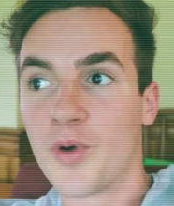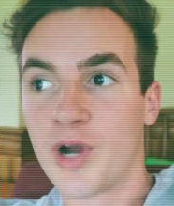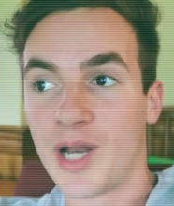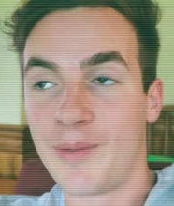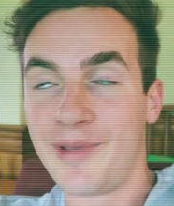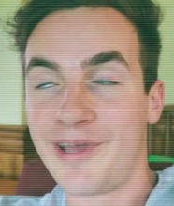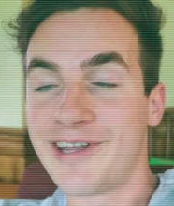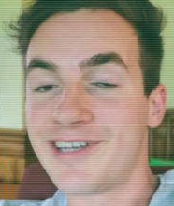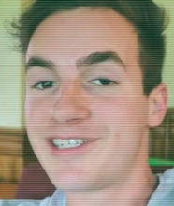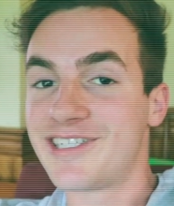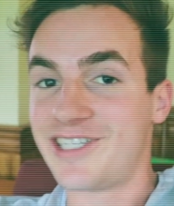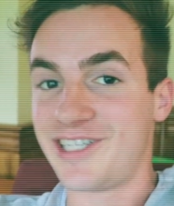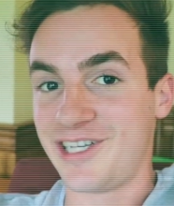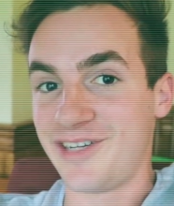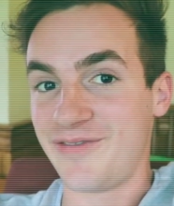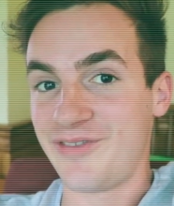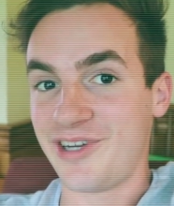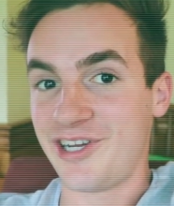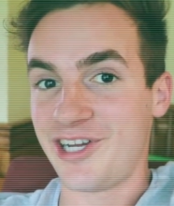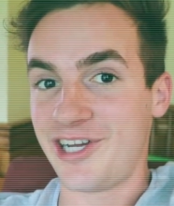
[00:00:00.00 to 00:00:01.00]
We're gonna be on
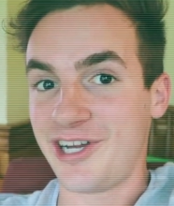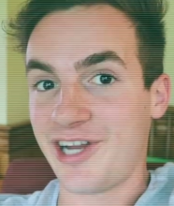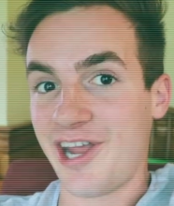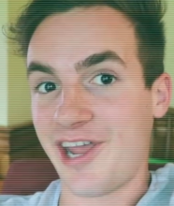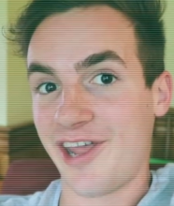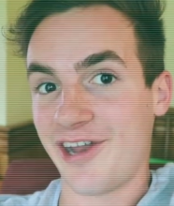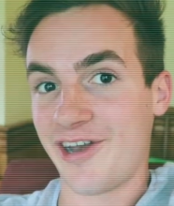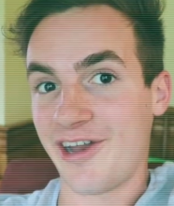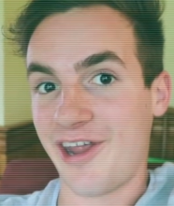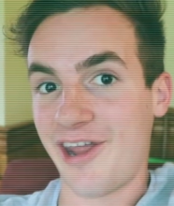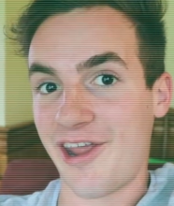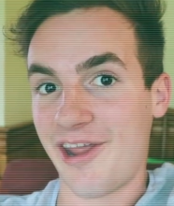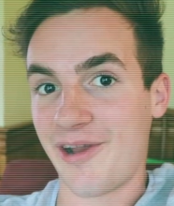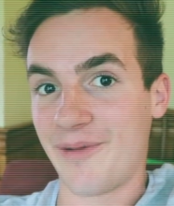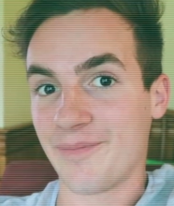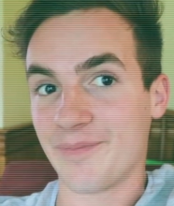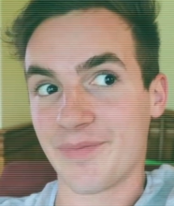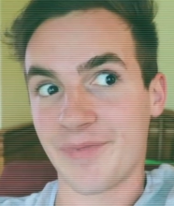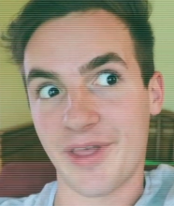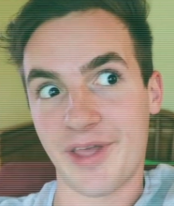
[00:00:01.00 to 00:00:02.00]
TV, hint
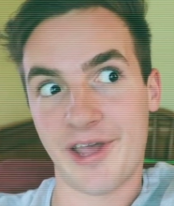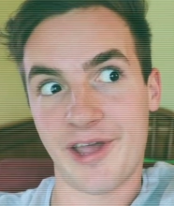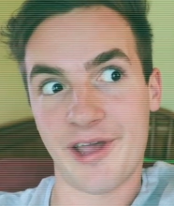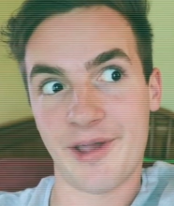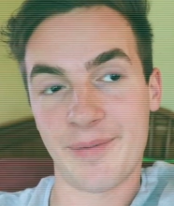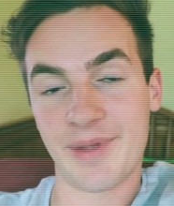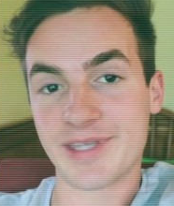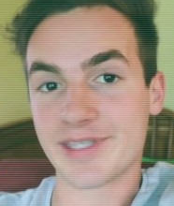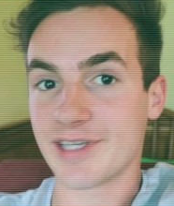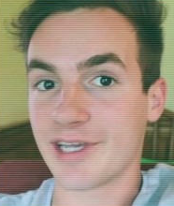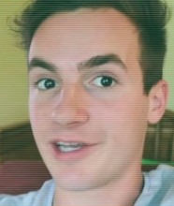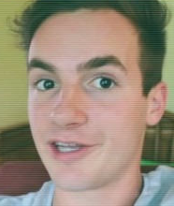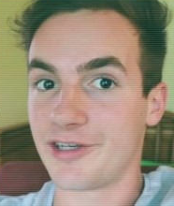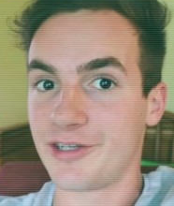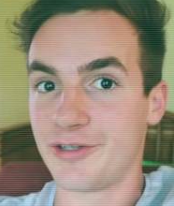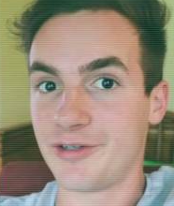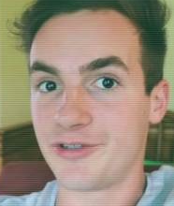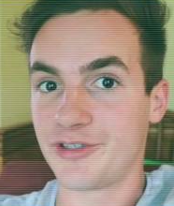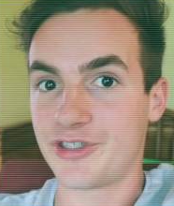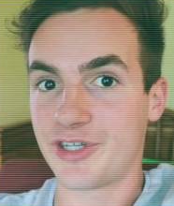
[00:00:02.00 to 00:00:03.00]
hint, it's like a
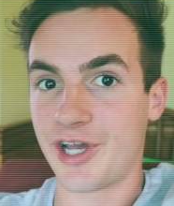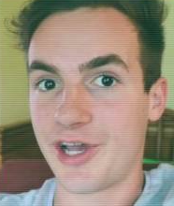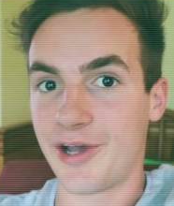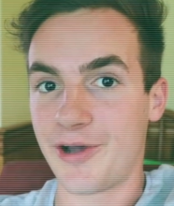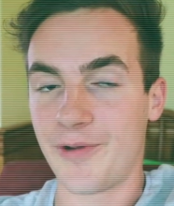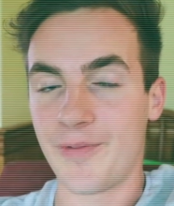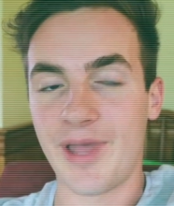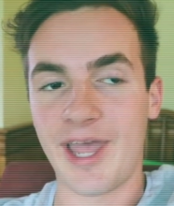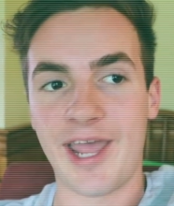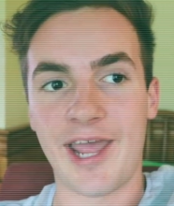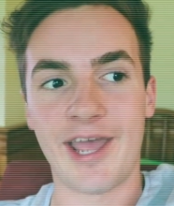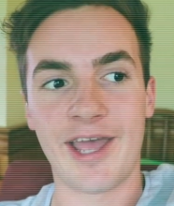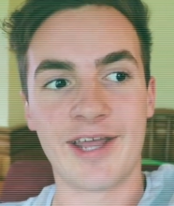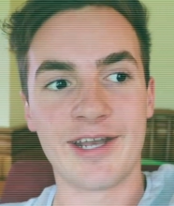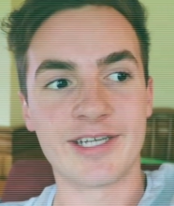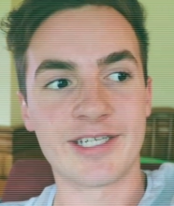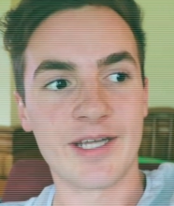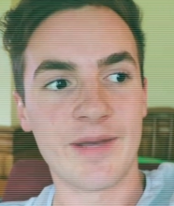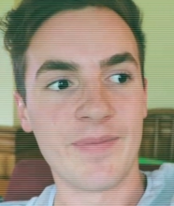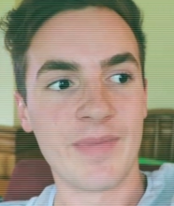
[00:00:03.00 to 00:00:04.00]
new show,
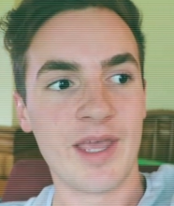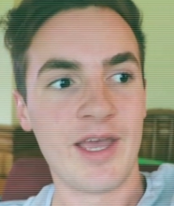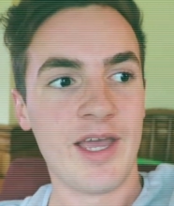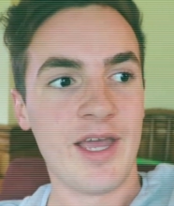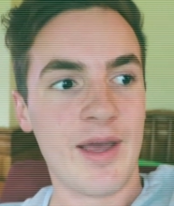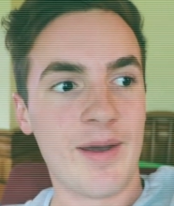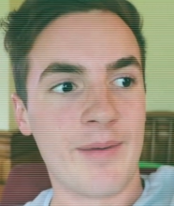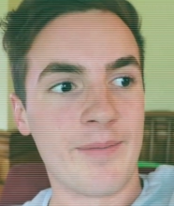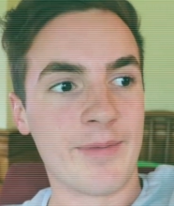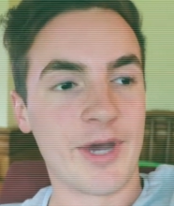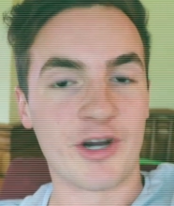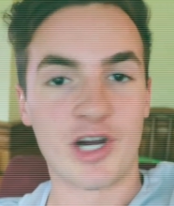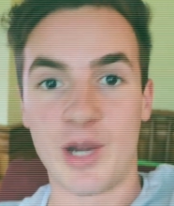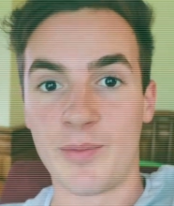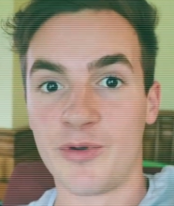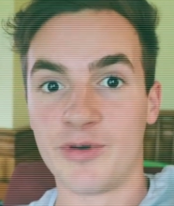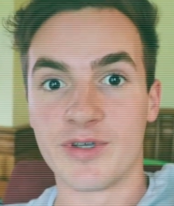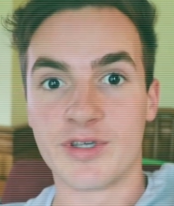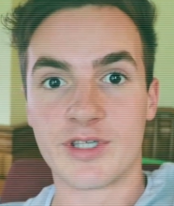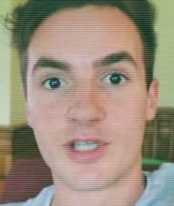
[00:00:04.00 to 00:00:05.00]
and my
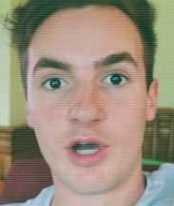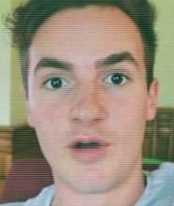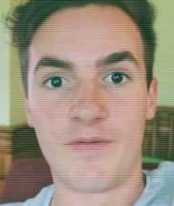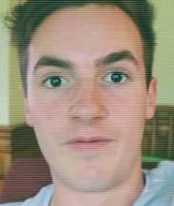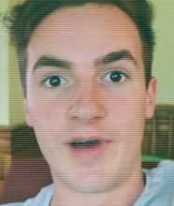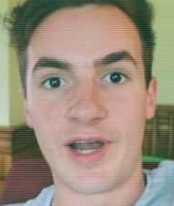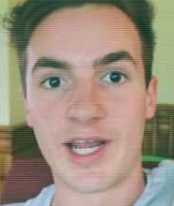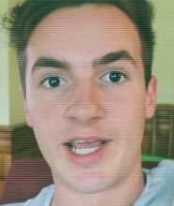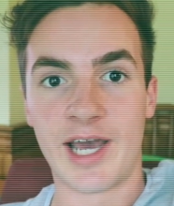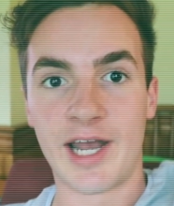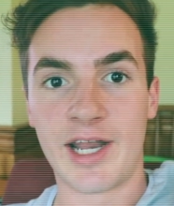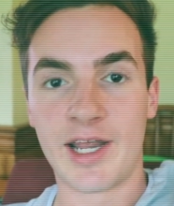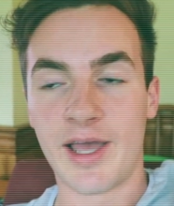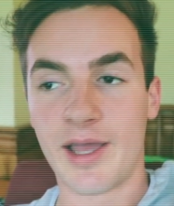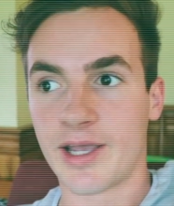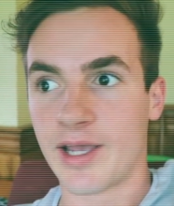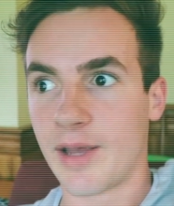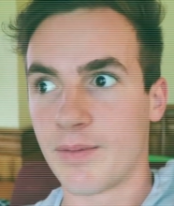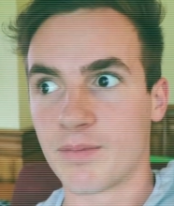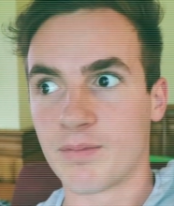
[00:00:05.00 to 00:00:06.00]
grandma was so funny on it,
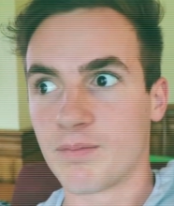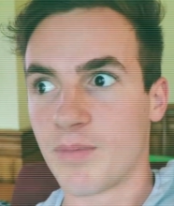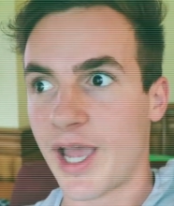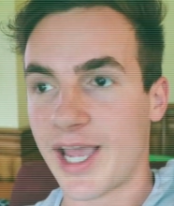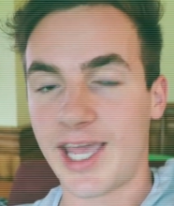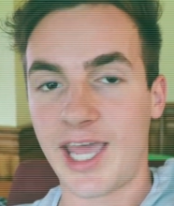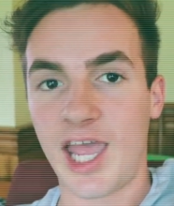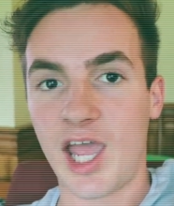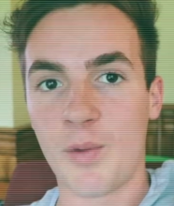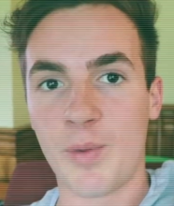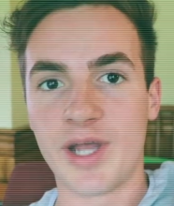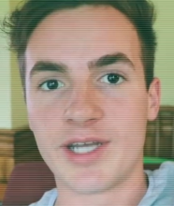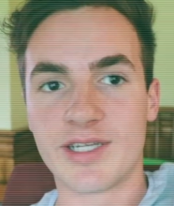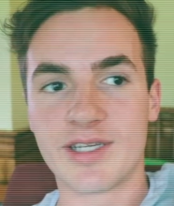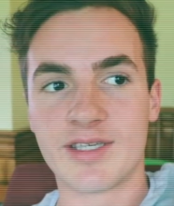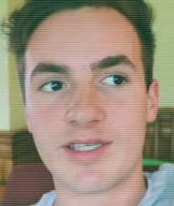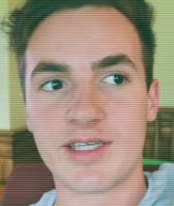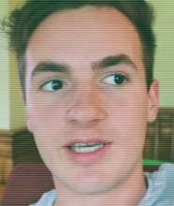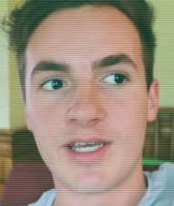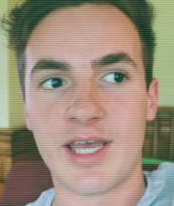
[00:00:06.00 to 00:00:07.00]
like I can't wait to
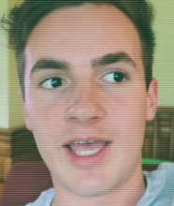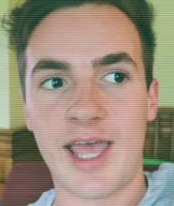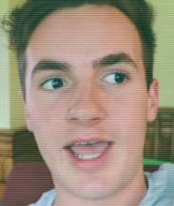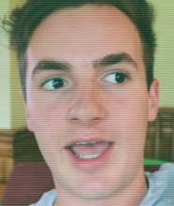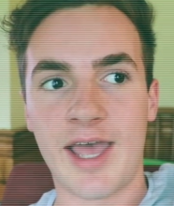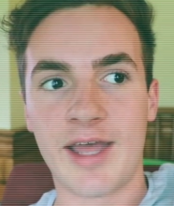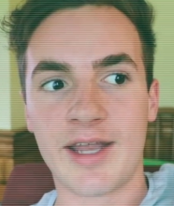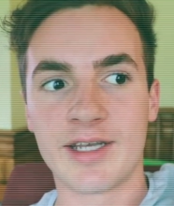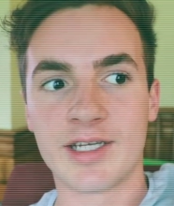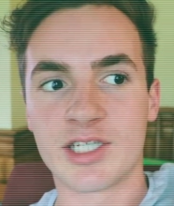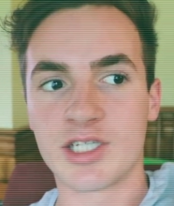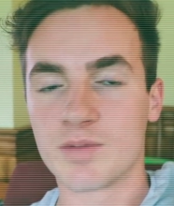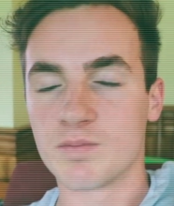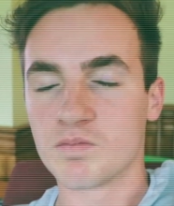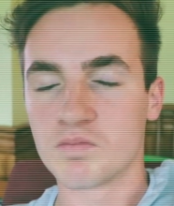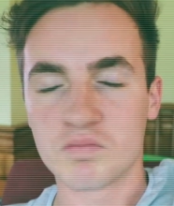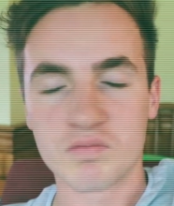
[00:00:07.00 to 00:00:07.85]
see it, and